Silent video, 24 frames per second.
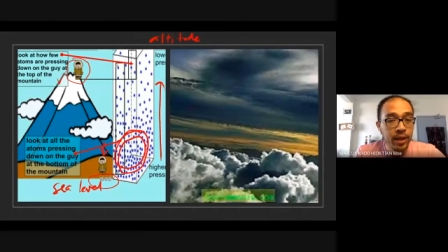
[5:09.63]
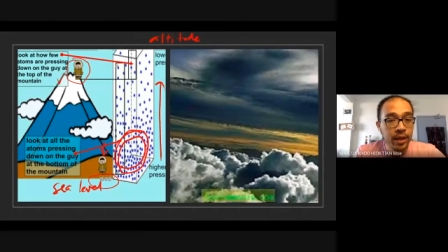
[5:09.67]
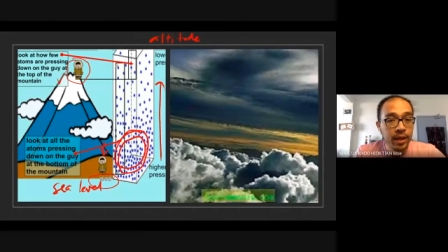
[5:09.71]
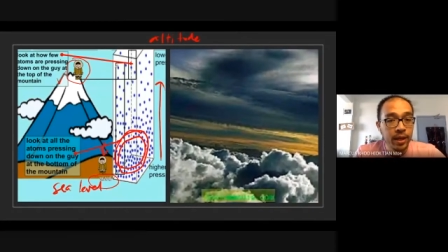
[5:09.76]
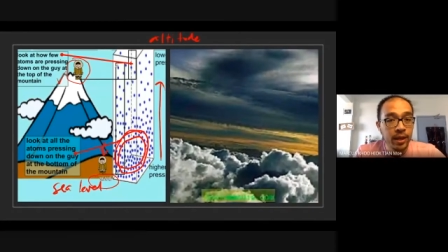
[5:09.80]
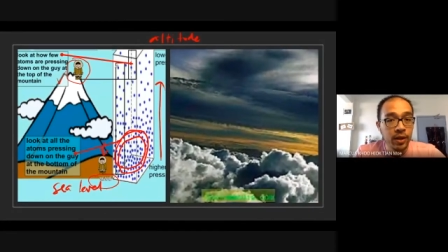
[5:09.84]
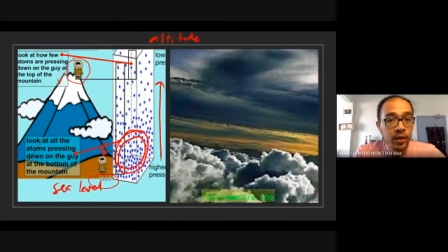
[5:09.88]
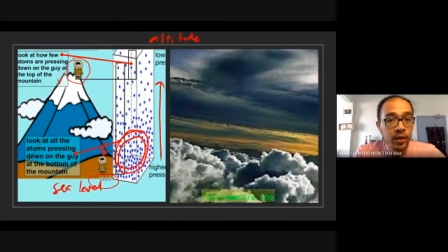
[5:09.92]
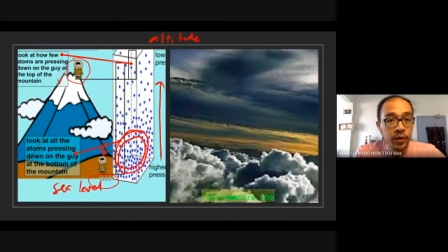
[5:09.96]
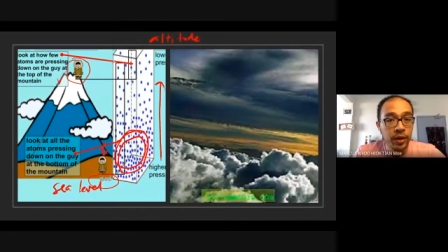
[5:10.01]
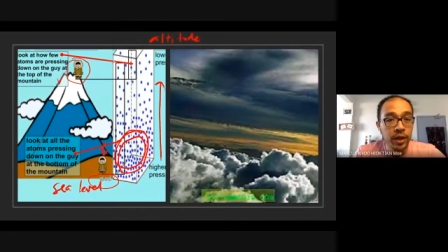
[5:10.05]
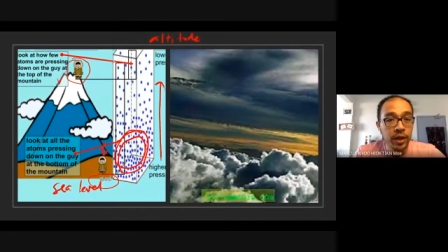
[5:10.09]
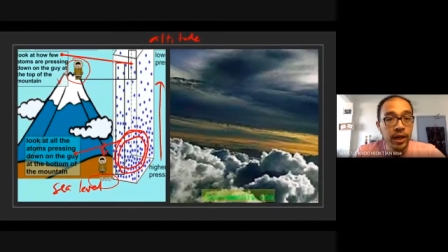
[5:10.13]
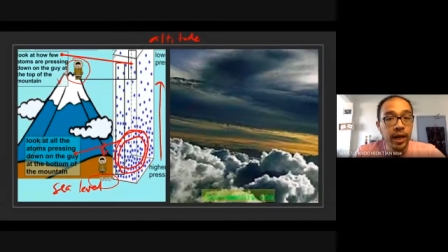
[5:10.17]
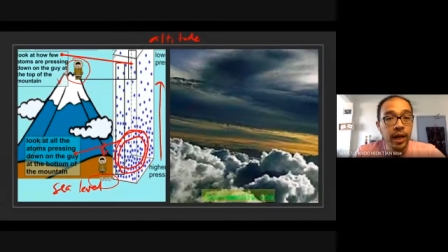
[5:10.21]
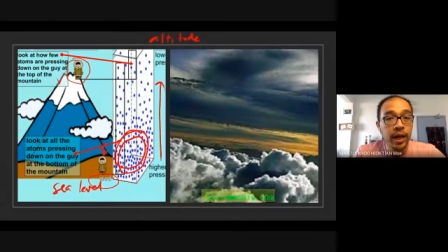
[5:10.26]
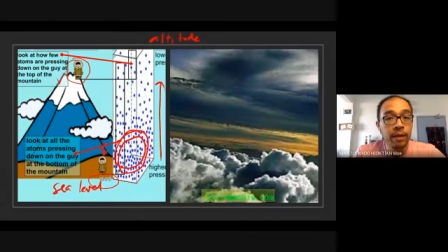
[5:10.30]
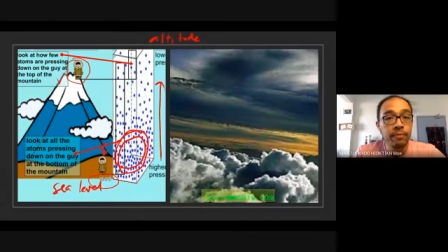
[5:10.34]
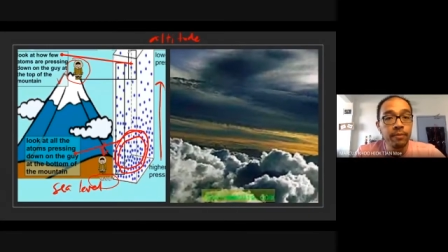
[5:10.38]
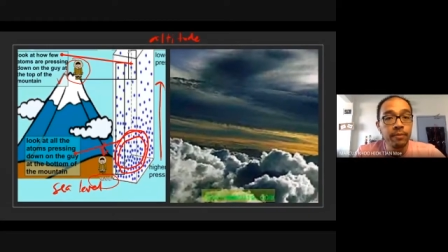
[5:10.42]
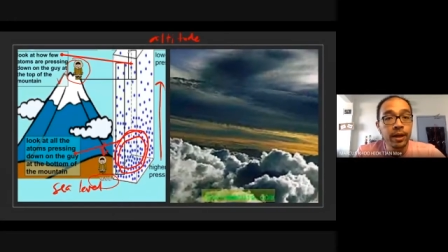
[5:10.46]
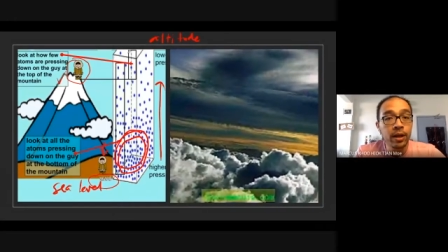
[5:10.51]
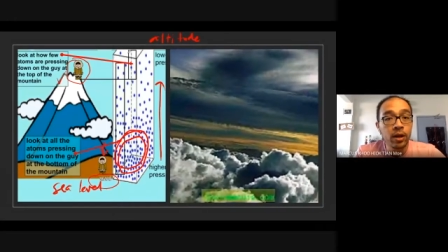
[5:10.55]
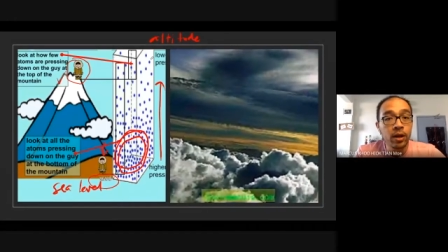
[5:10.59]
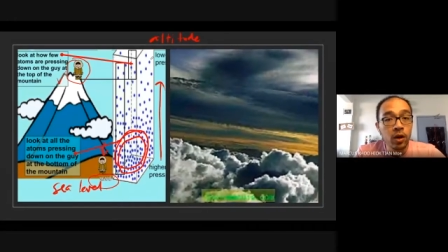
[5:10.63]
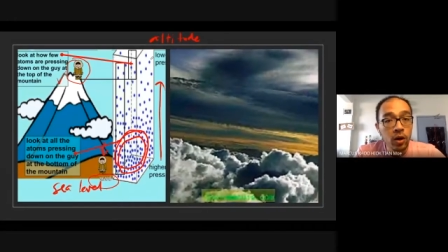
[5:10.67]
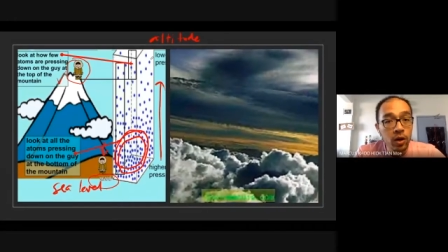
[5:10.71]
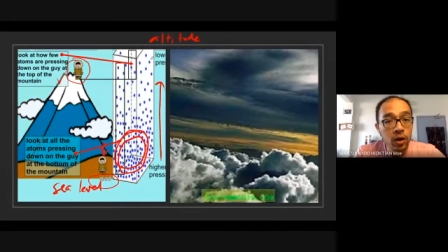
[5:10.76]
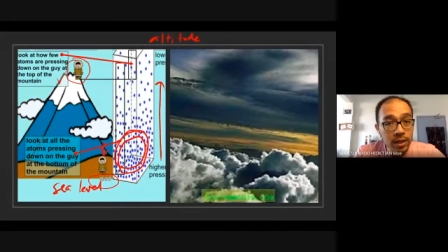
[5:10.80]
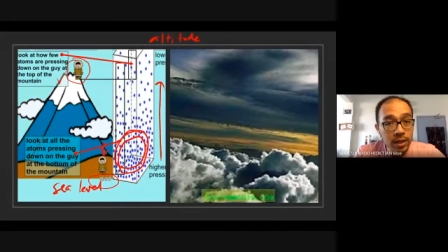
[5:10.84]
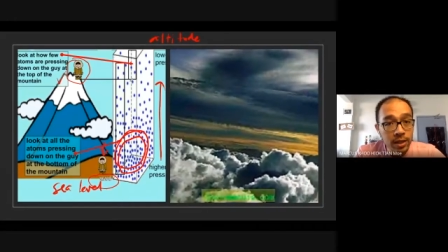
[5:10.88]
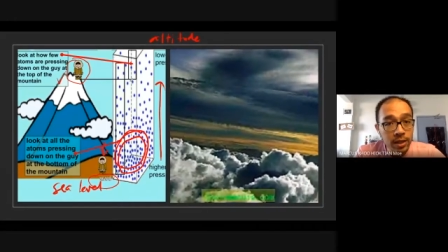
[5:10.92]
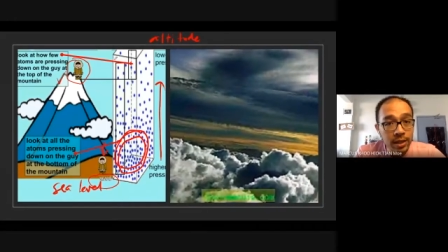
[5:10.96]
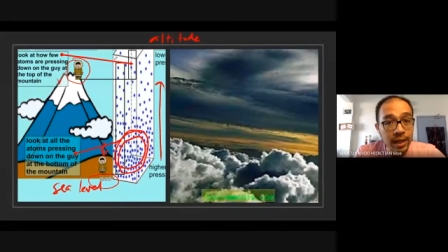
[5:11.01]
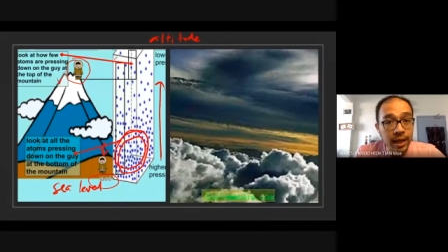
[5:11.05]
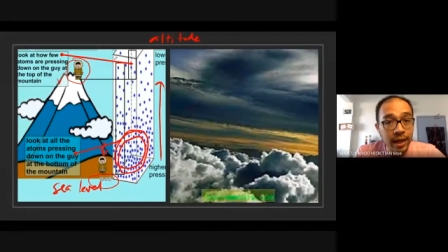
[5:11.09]
Okay, and
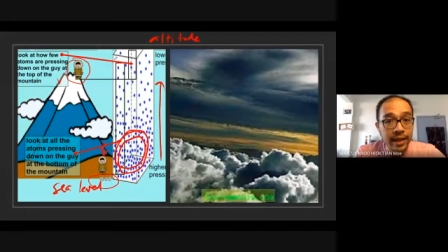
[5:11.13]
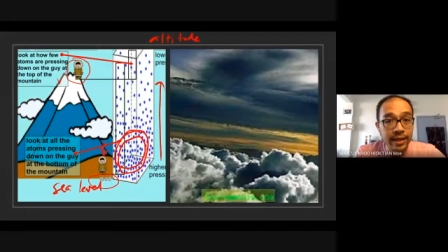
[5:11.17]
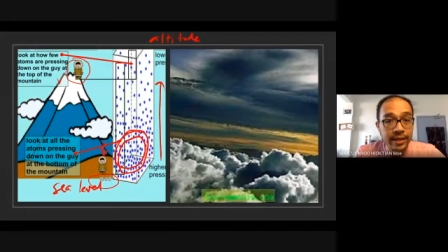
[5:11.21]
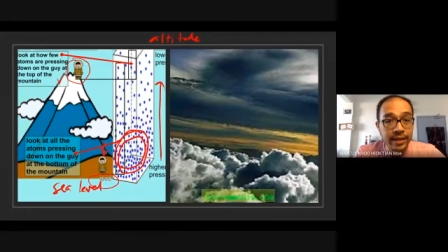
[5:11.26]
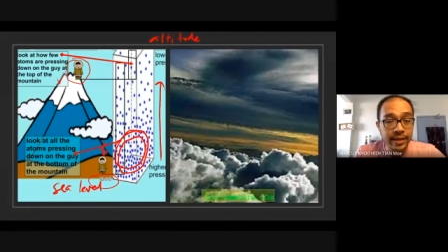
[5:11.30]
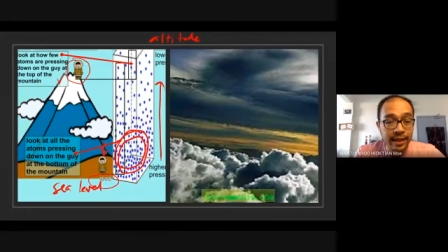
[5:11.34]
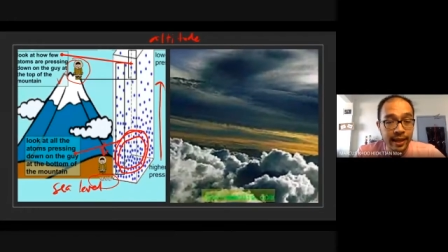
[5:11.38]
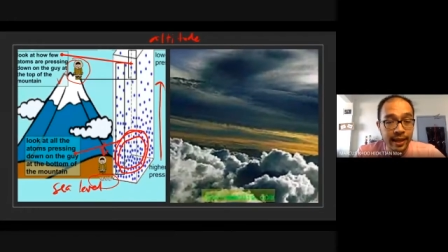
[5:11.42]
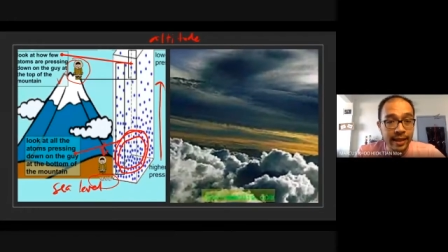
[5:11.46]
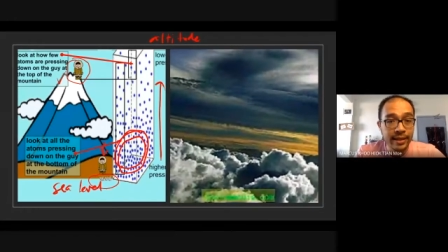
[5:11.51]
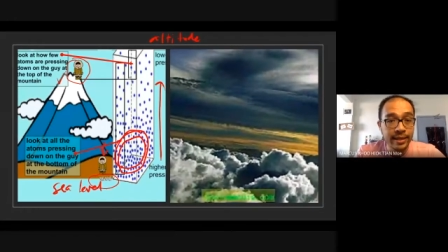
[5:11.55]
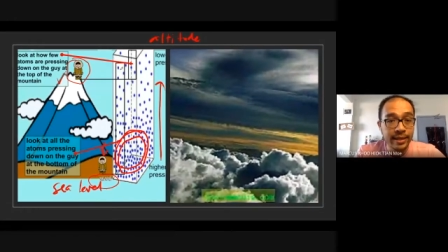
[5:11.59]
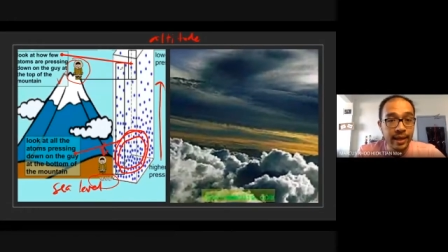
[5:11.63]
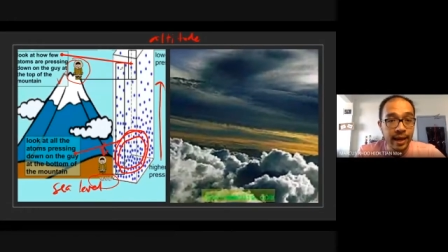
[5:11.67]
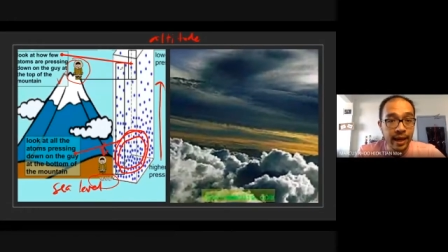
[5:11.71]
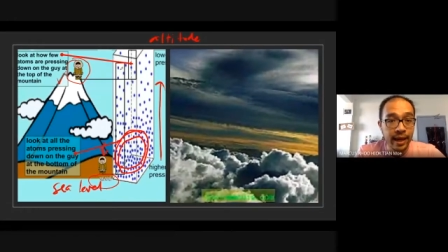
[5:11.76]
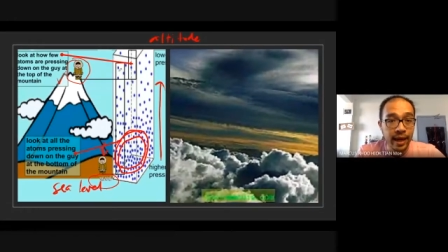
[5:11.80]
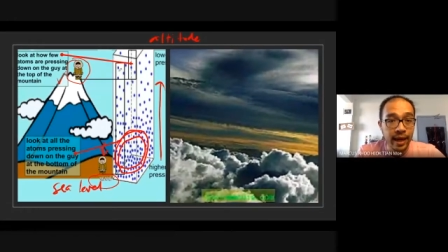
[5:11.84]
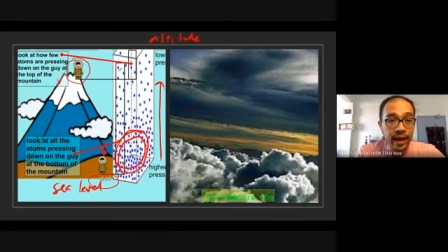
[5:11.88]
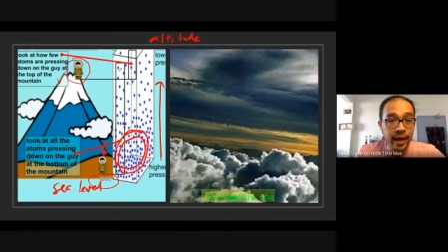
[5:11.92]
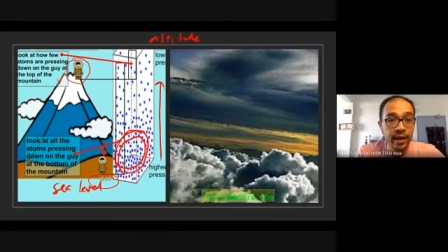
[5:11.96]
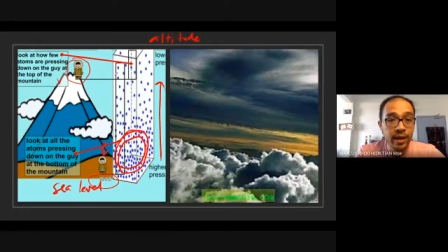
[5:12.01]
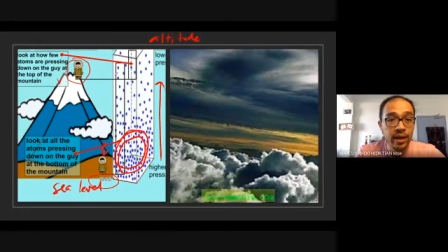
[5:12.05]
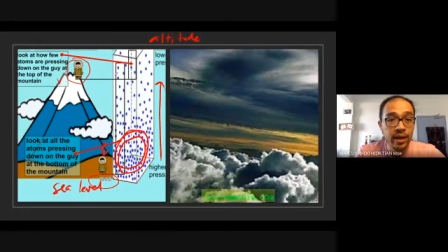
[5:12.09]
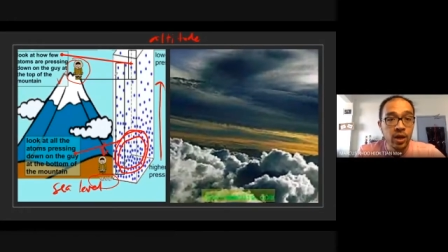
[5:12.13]
because there is less air,